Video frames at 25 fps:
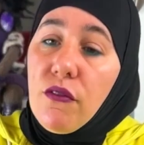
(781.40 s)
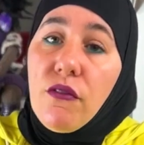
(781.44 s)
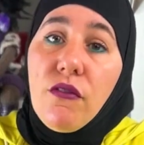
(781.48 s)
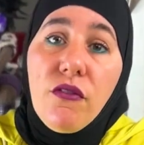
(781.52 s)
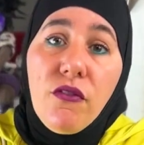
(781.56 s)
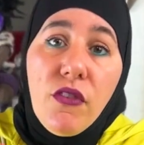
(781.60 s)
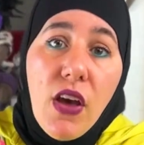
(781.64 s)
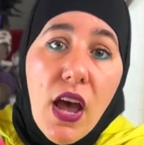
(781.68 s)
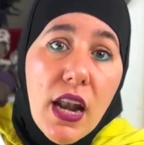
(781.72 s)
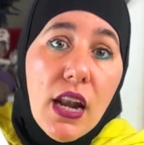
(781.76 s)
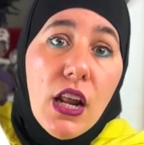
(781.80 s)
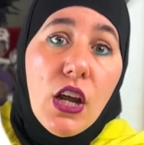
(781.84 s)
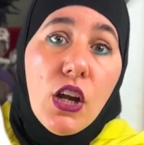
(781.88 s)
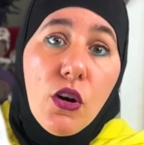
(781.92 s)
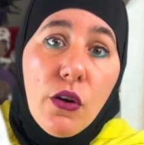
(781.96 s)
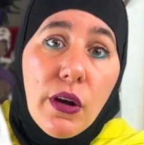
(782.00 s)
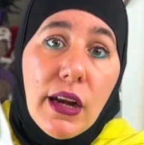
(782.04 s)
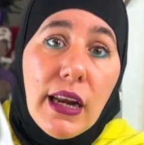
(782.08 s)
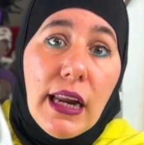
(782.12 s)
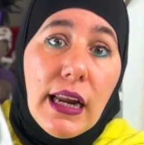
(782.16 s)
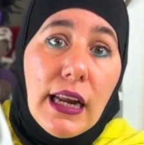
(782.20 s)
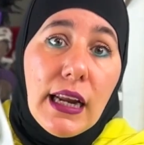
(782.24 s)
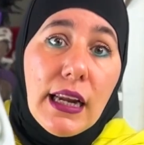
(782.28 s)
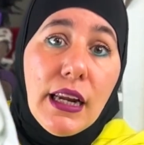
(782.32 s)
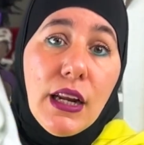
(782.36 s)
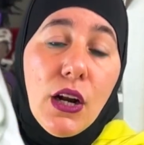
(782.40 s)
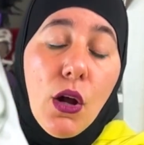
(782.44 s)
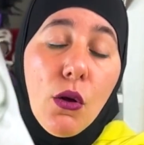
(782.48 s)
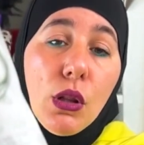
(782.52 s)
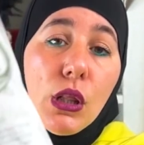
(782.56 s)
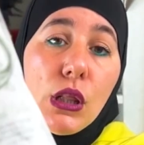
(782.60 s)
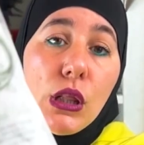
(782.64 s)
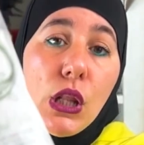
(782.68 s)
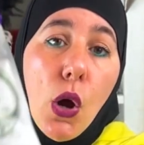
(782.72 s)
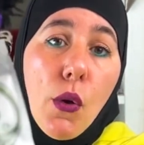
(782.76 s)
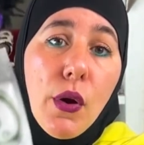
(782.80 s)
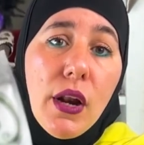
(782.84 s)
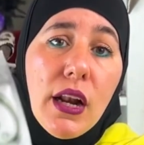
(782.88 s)
fenugreek, you know,
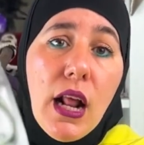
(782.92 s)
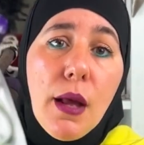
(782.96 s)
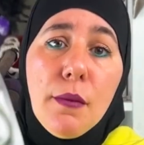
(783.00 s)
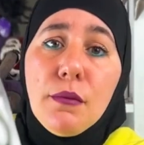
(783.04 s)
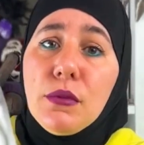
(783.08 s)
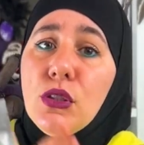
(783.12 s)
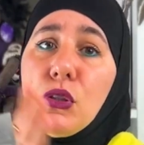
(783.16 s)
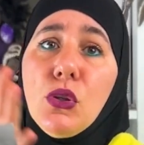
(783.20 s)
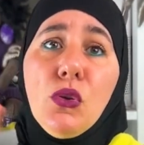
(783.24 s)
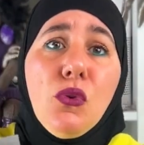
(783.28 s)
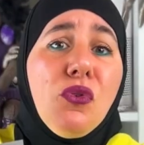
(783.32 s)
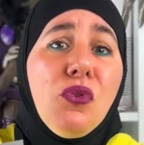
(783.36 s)
load it up. Do